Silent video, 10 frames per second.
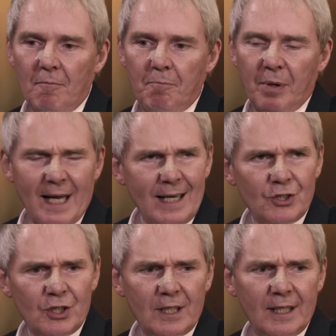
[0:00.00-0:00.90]
But
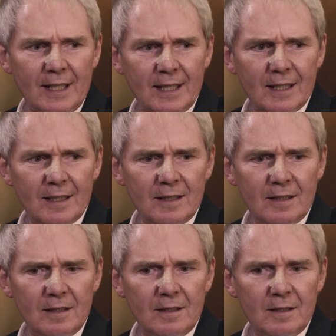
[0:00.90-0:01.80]
actually,
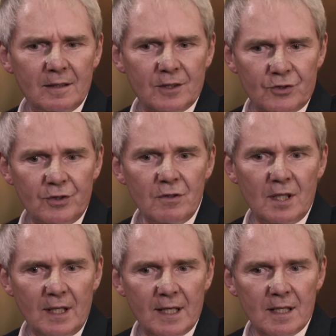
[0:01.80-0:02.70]
the truth
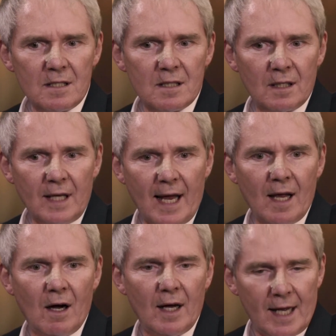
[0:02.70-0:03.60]
is that
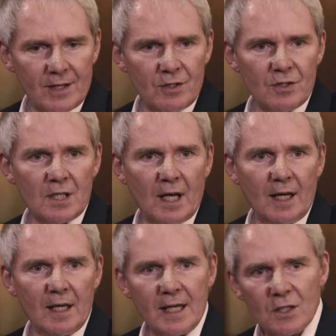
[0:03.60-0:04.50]
AI, as you
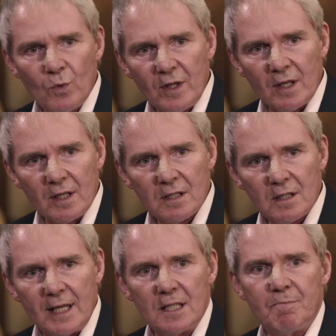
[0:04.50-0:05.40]
say, is with us.
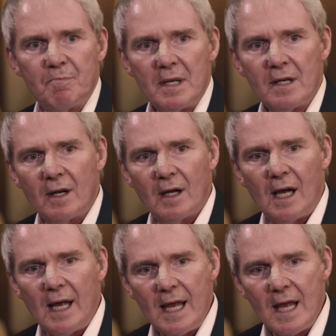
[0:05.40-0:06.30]
It's been
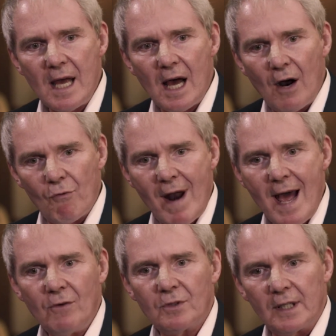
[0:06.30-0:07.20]

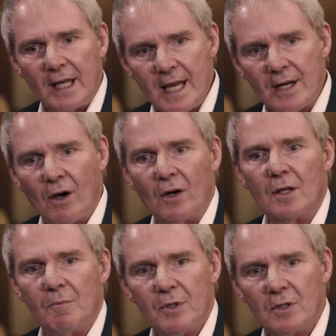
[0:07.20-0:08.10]
around and in our
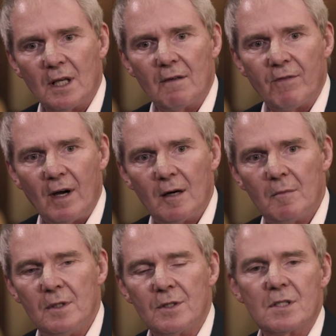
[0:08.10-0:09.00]
computing
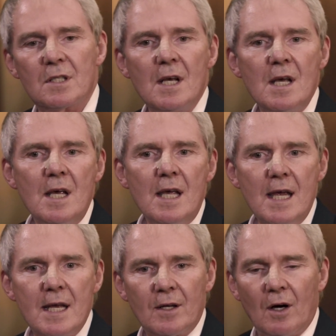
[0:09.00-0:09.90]
environments,
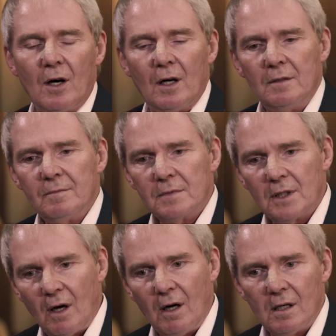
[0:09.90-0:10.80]
in our
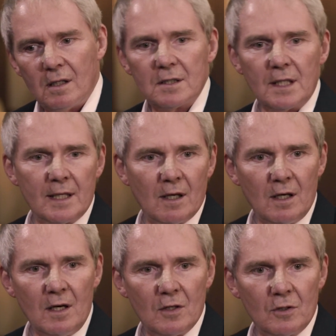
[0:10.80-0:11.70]
cars, in our
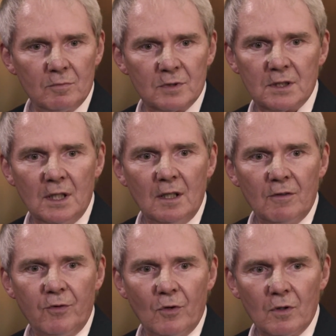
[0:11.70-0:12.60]
homes,
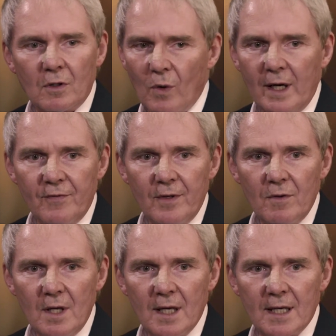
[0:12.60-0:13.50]
for quite a few
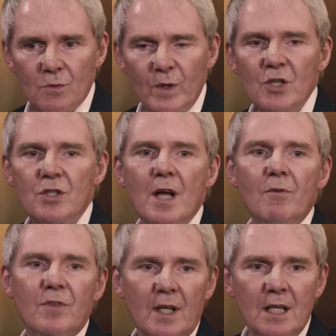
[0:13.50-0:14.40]
years. We just
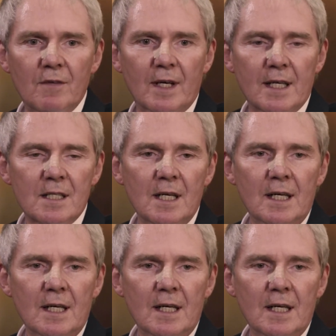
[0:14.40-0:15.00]
don't think of it